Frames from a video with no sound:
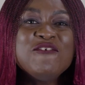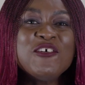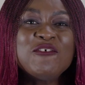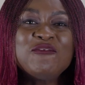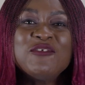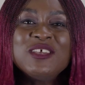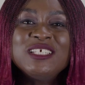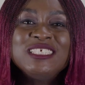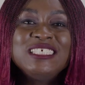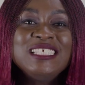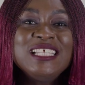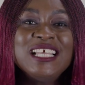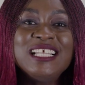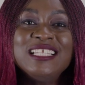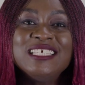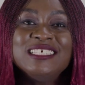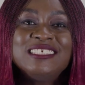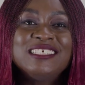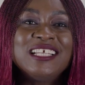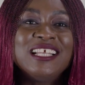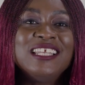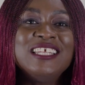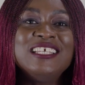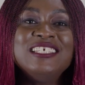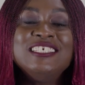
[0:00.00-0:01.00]
you're facing any
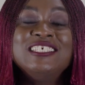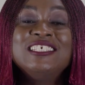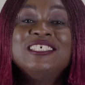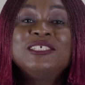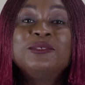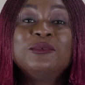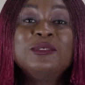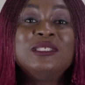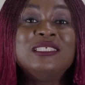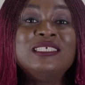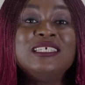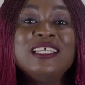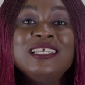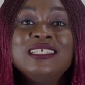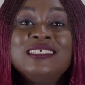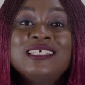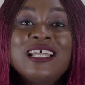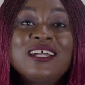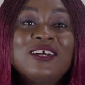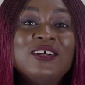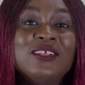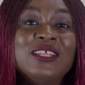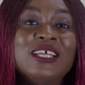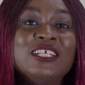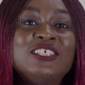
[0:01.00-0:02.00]
challenges with data
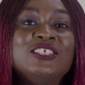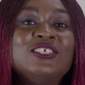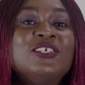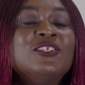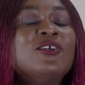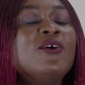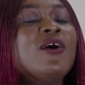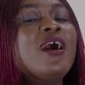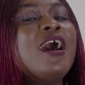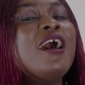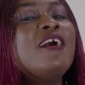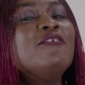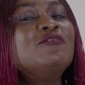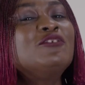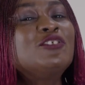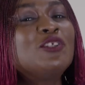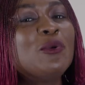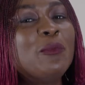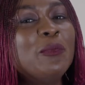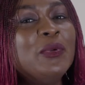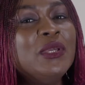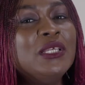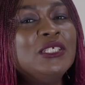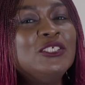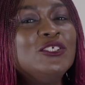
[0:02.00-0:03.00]
collection or have
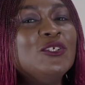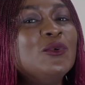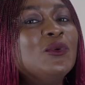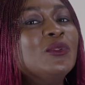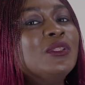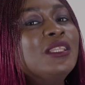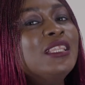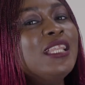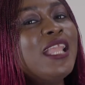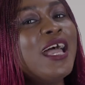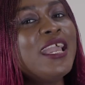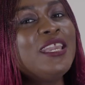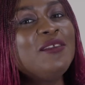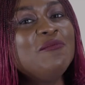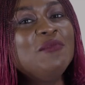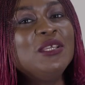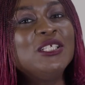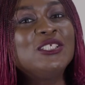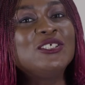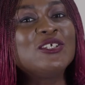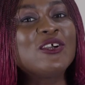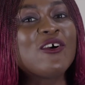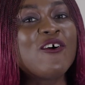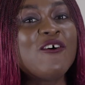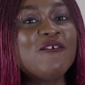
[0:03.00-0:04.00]
topics you would like me
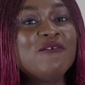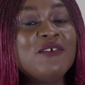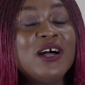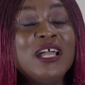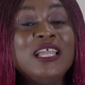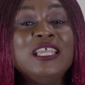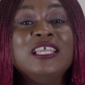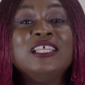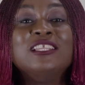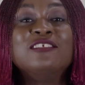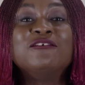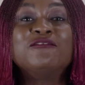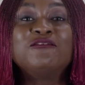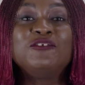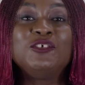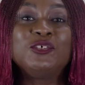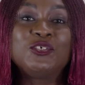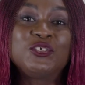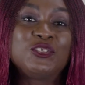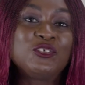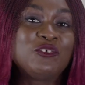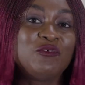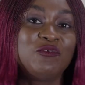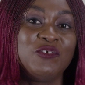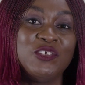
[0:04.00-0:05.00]
to cover in the
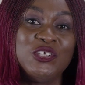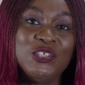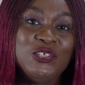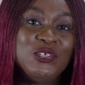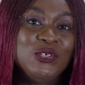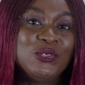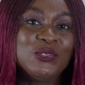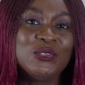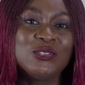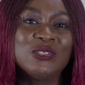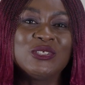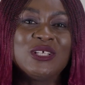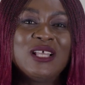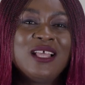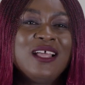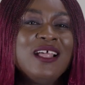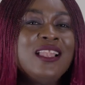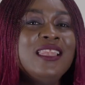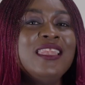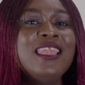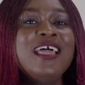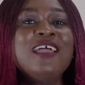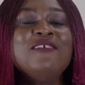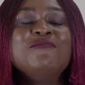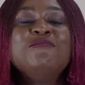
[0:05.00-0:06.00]
future videos,
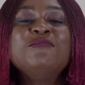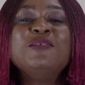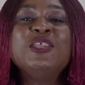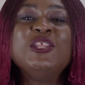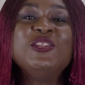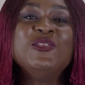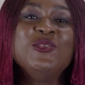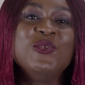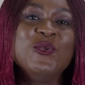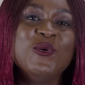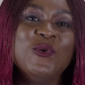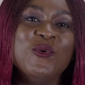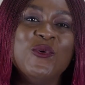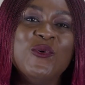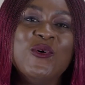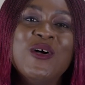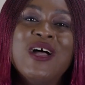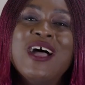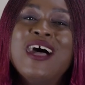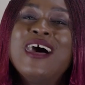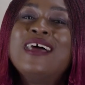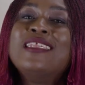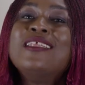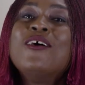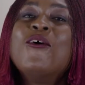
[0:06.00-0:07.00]
let me know
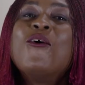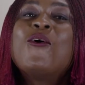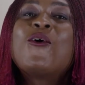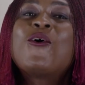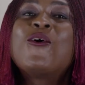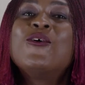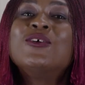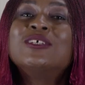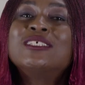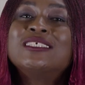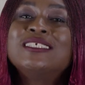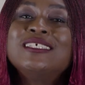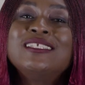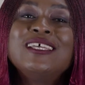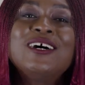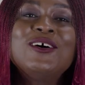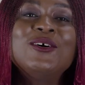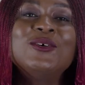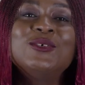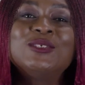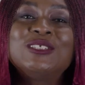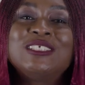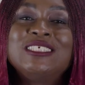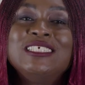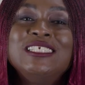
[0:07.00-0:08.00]
and I will consider
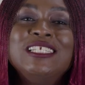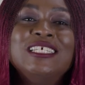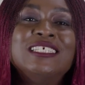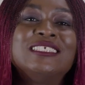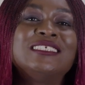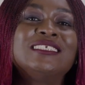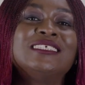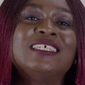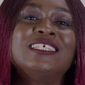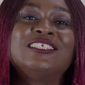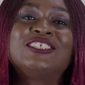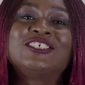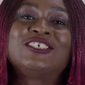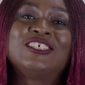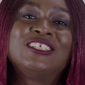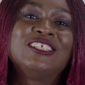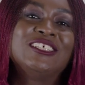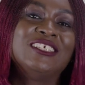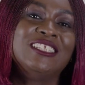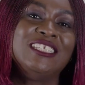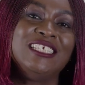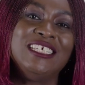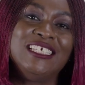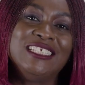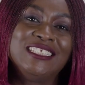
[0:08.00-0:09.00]
hosting a session
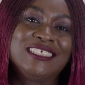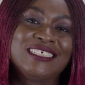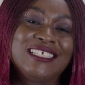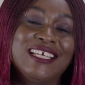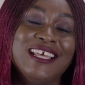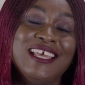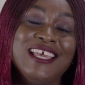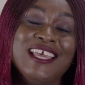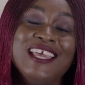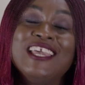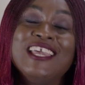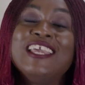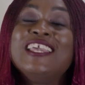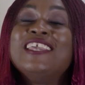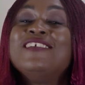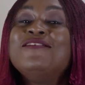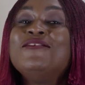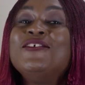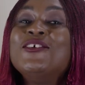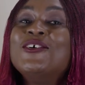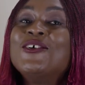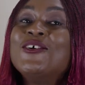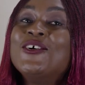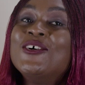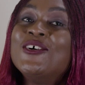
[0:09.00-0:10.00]
on it. If
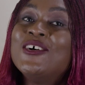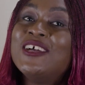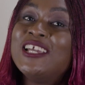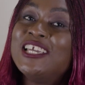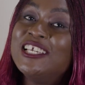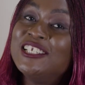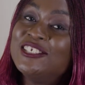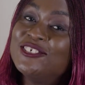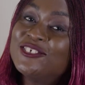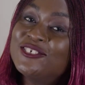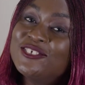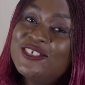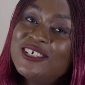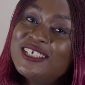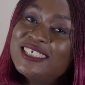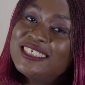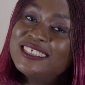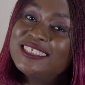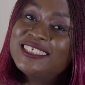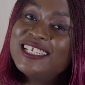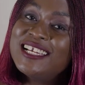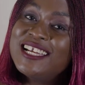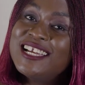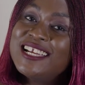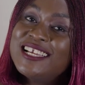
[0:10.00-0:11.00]
you're
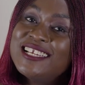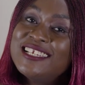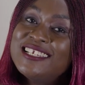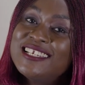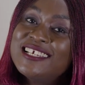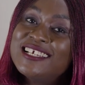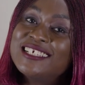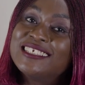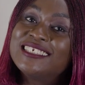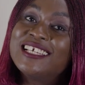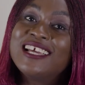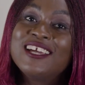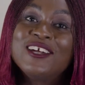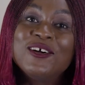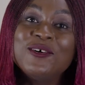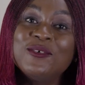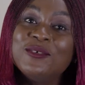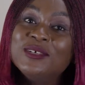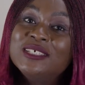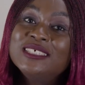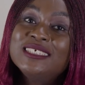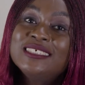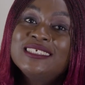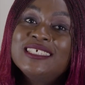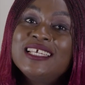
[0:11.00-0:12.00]
interested, as I
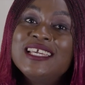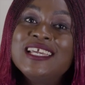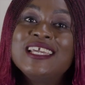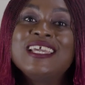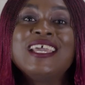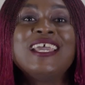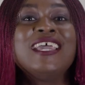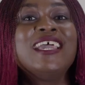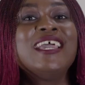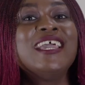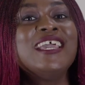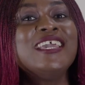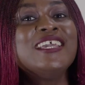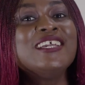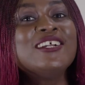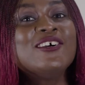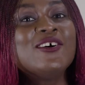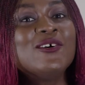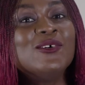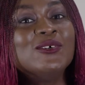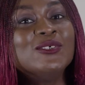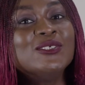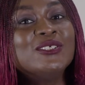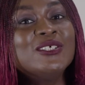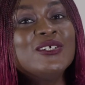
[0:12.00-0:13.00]
always say, in
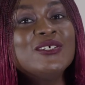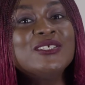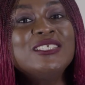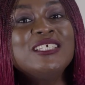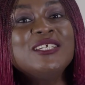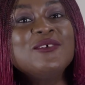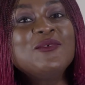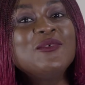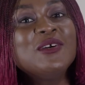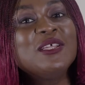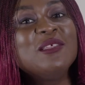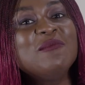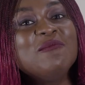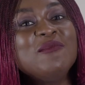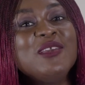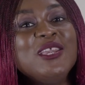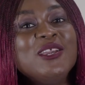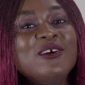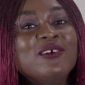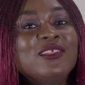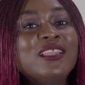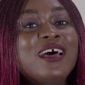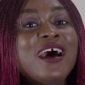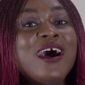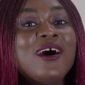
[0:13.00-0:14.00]
consulting with me
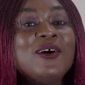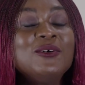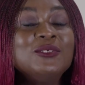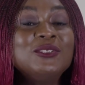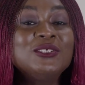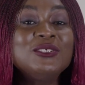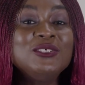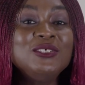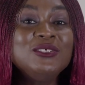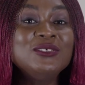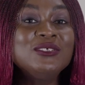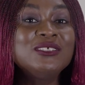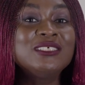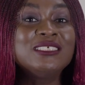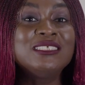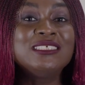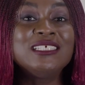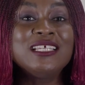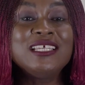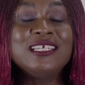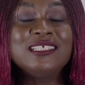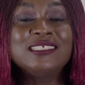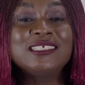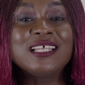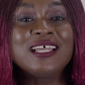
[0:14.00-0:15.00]
on how to use
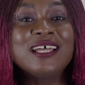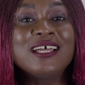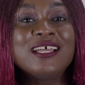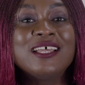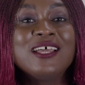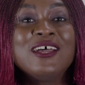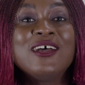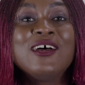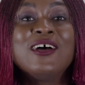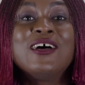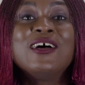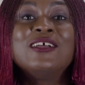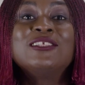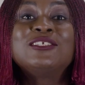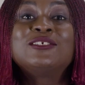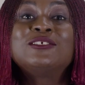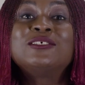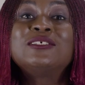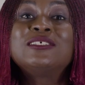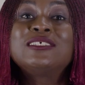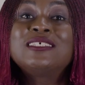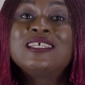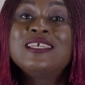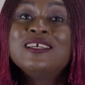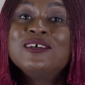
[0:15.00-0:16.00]
data to
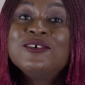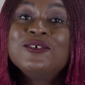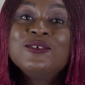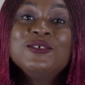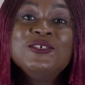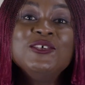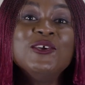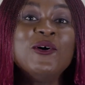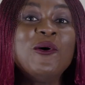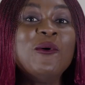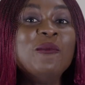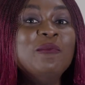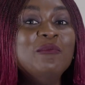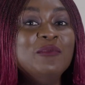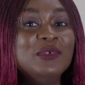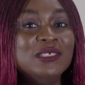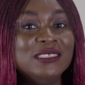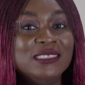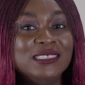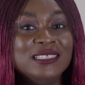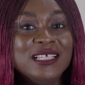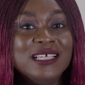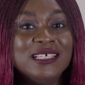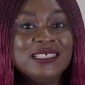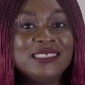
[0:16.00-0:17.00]
scale your
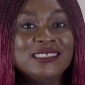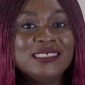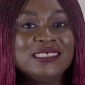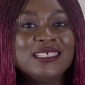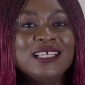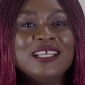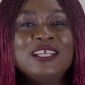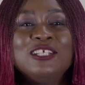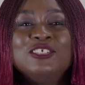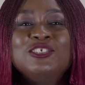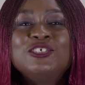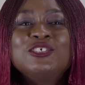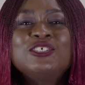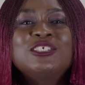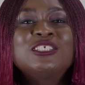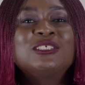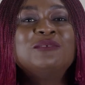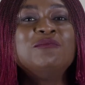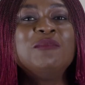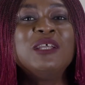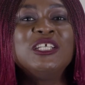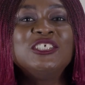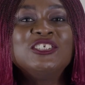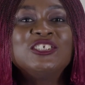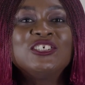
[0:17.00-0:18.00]
business, just
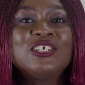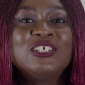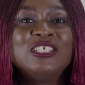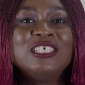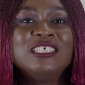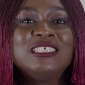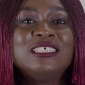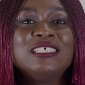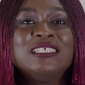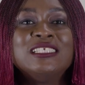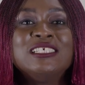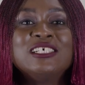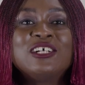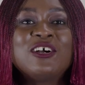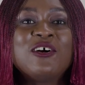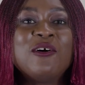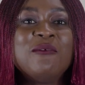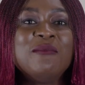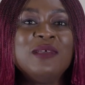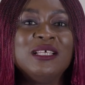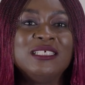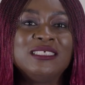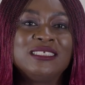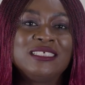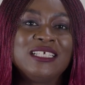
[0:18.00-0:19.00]
mention it in the
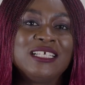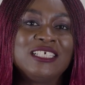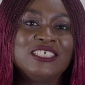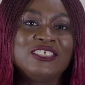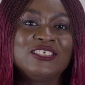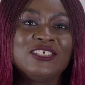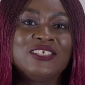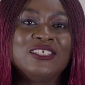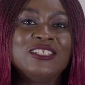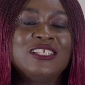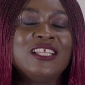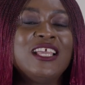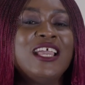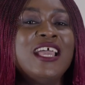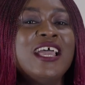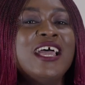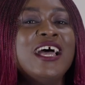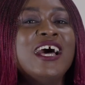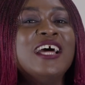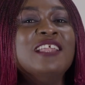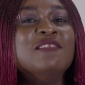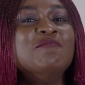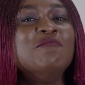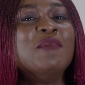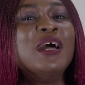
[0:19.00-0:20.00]
comment section
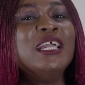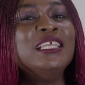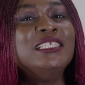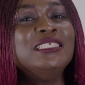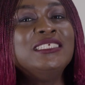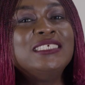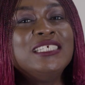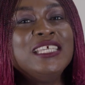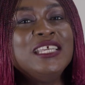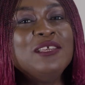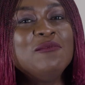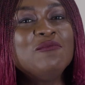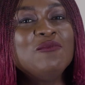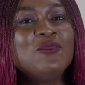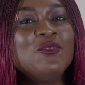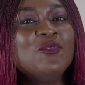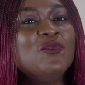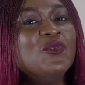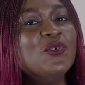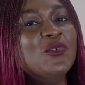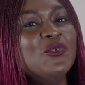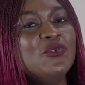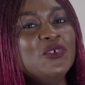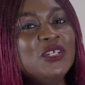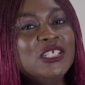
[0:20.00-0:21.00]
and my team
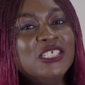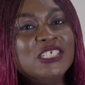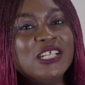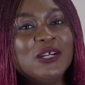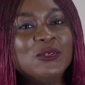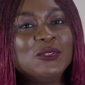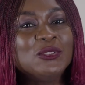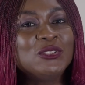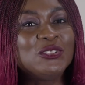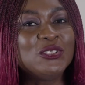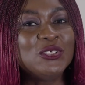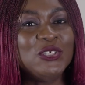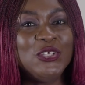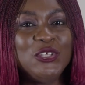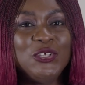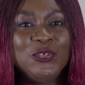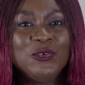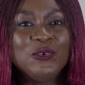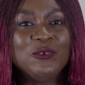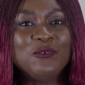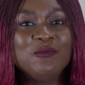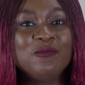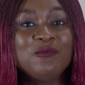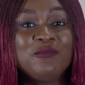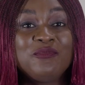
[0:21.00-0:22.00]
will reach out to
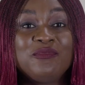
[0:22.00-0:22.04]
you.